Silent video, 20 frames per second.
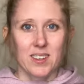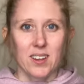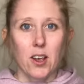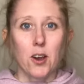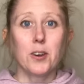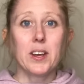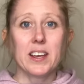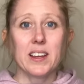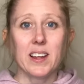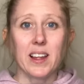
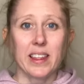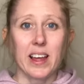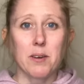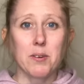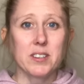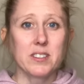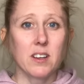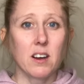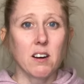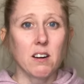Okay, that
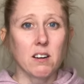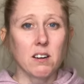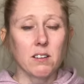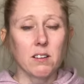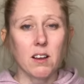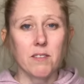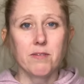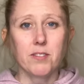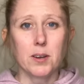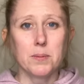was the
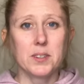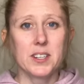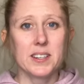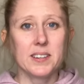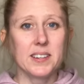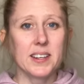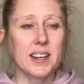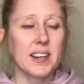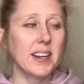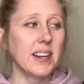haul from
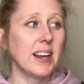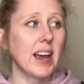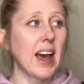today.